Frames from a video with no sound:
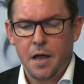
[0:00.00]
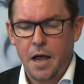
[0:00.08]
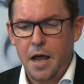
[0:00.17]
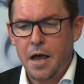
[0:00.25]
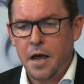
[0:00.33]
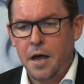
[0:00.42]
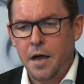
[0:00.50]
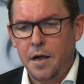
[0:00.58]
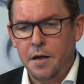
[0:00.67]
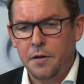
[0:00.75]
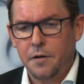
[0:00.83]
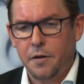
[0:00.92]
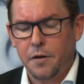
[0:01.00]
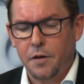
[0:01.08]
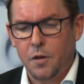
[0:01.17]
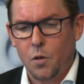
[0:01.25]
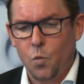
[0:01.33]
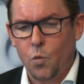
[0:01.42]
And
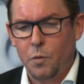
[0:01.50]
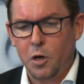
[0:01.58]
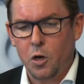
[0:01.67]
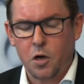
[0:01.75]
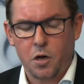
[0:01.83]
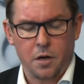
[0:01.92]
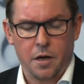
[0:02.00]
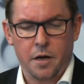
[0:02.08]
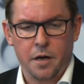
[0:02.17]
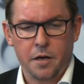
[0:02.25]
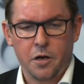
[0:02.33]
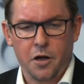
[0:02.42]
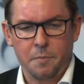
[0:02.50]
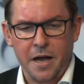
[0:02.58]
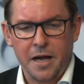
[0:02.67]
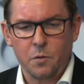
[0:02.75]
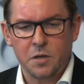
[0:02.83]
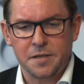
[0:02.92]
when we look going
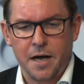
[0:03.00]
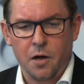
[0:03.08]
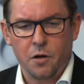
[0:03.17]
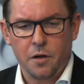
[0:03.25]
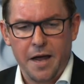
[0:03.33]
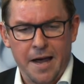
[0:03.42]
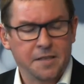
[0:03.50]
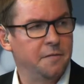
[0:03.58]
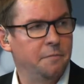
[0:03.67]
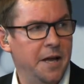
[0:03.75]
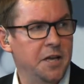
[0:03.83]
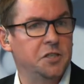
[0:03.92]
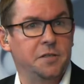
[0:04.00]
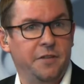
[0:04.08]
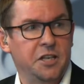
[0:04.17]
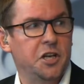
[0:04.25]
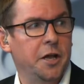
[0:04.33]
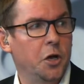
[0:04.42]
backwards now, active managers have
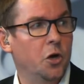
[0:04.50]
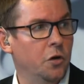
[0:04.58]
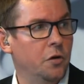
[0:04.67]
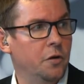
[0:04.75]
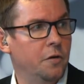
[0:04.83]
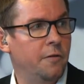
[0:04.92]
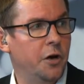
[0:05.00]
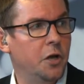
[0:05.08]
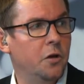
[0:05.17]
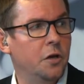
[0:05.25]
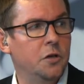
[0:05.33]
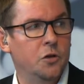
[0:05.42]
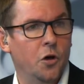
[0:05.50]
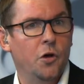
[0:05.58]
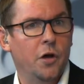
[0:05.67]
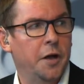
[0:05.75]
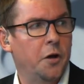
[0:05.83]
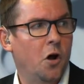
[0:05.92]
actually had a very good year
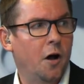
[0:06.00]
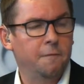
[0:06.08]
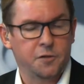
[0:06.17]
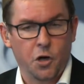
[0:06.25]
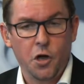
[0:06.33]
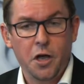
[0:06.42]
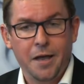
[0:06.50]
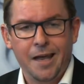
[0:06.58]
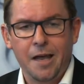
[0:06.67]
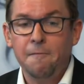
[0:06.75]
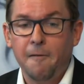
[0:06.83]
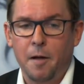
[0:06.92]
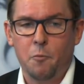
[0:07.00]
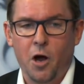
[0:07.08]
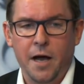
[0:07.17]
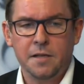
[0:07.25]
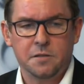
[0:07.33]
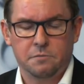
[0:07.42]
and a half. So if I'm
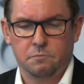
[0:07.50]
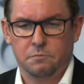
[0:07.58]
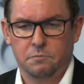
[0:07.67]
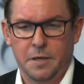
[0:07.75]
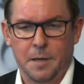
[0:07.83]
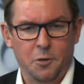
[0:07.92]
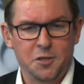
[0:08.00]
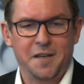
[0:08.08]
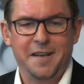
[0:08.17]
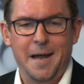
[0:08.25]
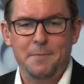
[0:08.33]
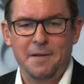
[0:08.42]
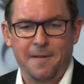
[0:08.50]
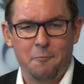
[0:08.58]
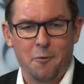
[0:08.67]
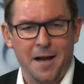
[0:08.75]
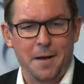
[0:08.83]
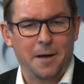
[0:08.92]
right, I'm not saying I am, if I'm
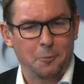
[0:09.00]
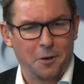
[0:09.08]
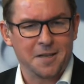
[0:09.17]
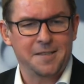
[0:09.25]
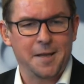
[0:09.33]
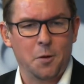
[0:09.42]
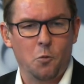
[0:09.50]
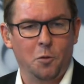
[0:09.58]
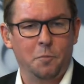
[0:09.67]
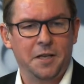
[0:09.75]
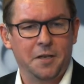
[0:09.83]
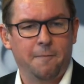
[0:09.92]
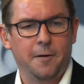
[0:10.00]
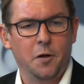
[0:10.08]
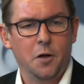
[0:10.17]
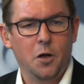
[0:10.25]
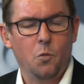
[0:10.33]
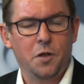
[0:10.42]
right about what I say the world being different,
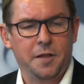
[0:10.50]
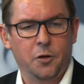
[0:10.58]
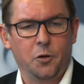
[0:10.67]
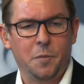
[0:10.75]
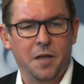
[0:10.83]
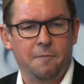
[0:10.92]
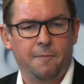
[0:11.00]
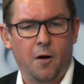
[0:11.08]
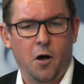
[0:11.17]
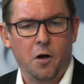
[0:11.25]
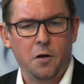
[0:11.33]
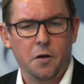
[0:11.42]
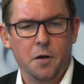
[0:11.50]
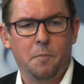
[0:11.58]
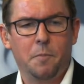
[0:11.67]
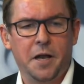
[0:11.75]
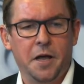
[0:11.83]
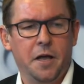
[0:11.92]
we think it'll be a far
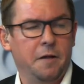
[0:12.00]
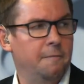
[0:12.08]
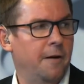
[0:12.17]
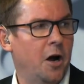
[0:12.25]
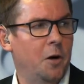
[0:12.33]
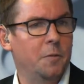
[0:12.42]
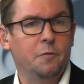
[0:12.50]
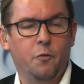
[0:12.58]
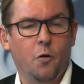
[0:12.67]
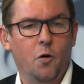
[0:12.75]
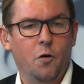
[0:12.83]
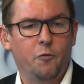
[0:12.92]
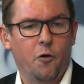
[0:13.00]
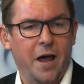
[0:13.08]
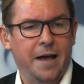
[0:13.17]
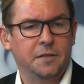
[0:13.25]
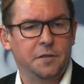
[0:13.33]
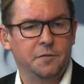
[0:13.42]
better environment for
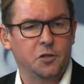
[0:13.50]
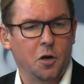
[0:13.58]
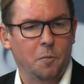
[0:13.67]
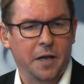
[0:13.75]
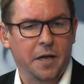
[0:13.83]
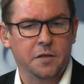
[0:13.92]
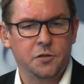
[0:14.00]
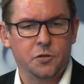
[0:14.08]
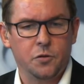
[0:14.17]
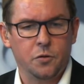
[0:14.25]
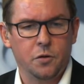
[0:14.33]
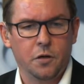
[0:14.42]
active stock pickers to